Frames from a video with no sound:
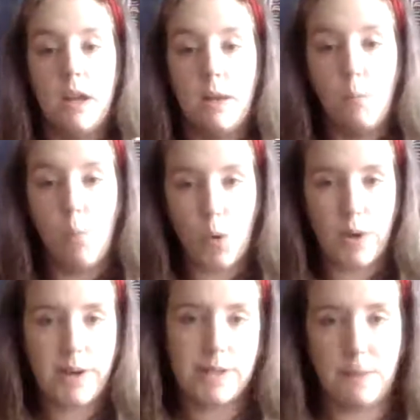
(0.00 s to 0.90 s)
more
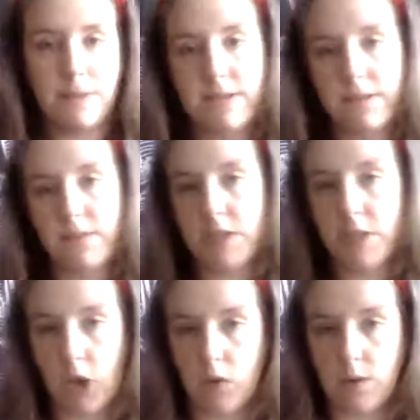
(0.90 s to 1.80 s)
expensive
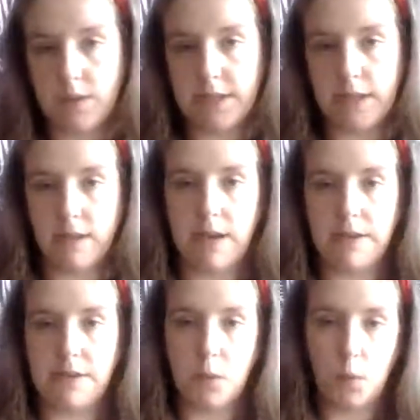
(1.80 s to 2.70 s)
stones in a
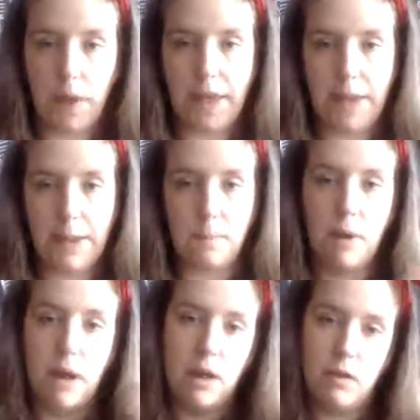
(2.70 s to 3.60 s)
nicer way,
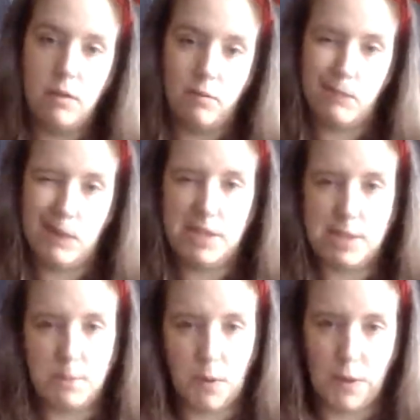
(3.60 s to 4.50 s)
but in
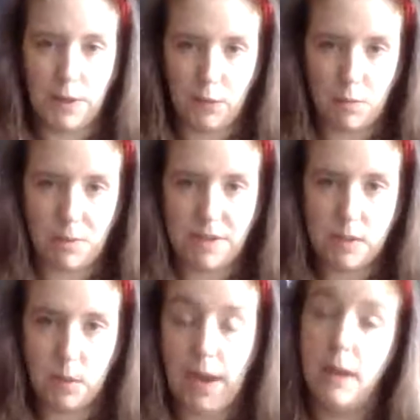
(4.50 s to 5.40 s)
smaller increments,
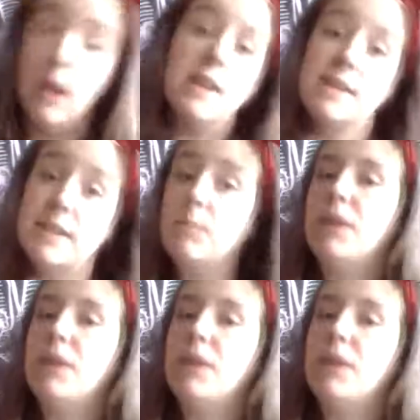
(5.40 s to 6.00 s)
okay? Some